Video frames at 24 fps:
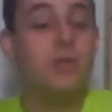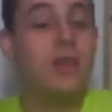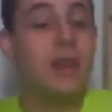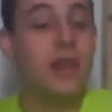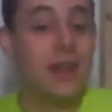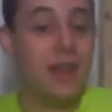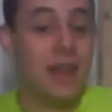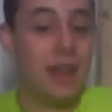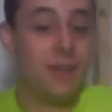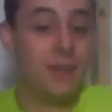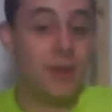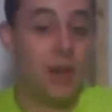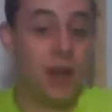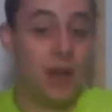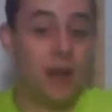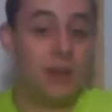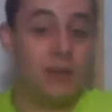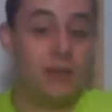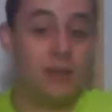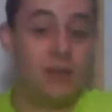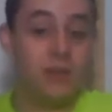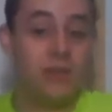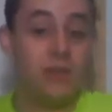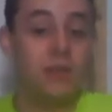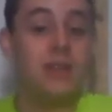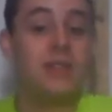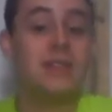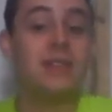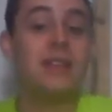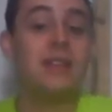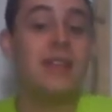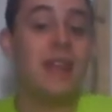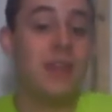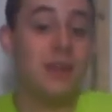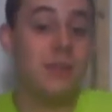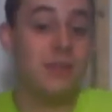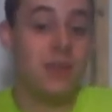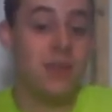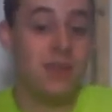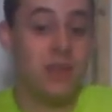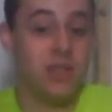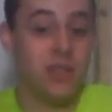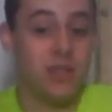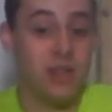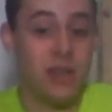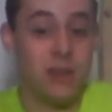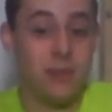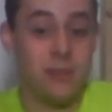get name cards, so you get to name these
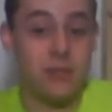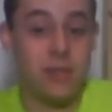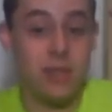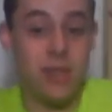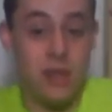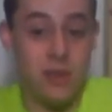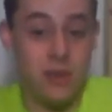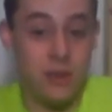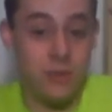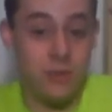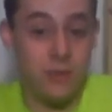ships too,